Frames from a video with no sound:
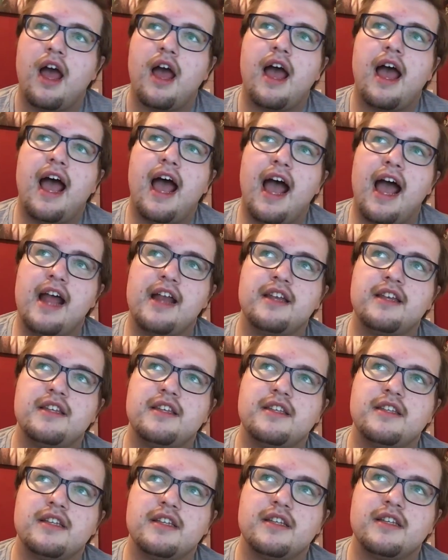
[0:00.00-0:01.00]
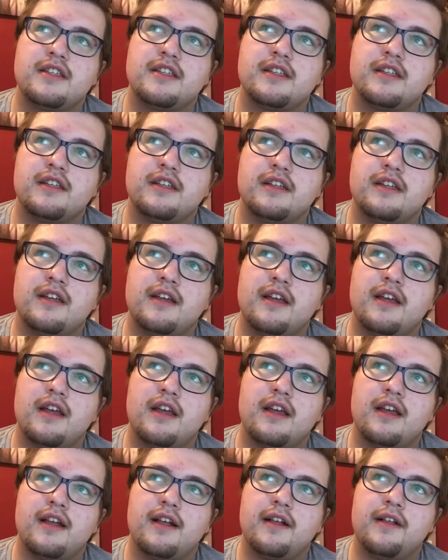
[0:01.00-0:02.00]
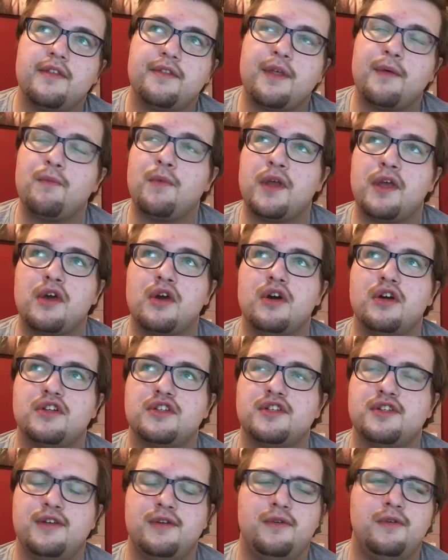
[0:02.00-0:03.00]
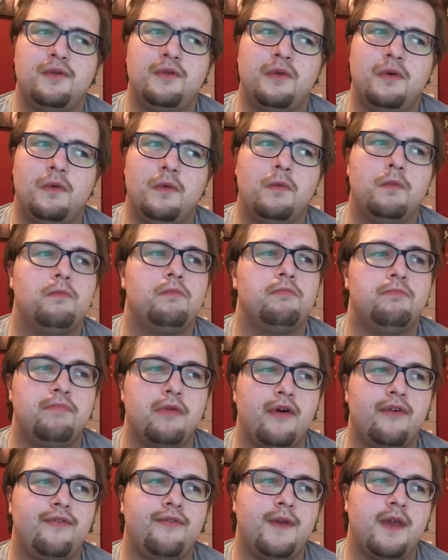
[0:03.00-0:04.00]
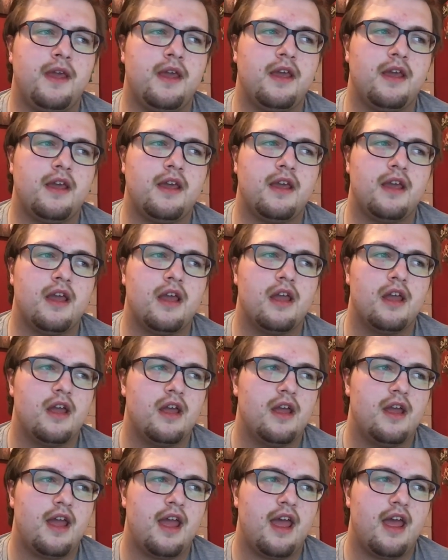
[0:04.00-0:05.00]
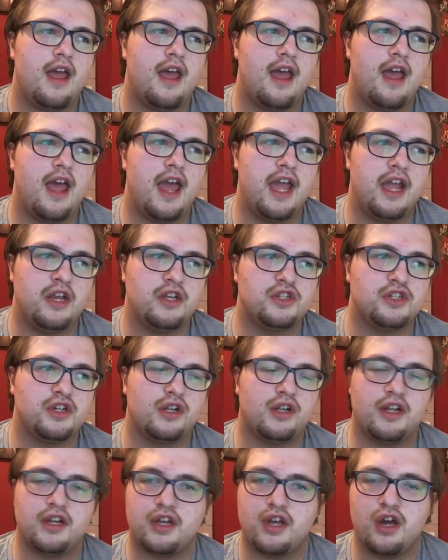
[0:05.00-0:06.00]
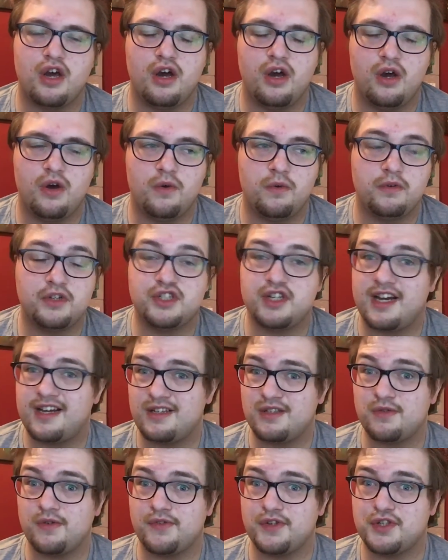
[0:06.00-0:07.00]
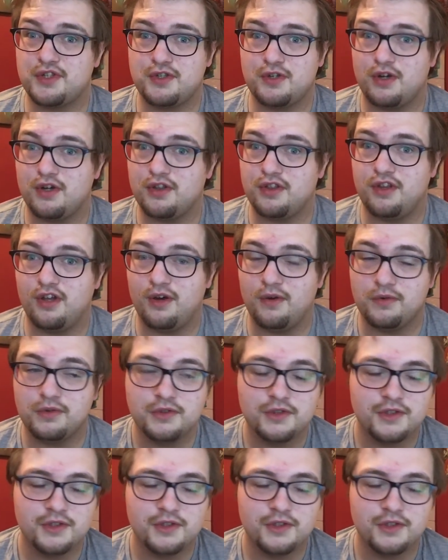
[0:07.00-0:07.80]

And... Then we cut to Buffy, Angel, and co. Giles with a sword, though.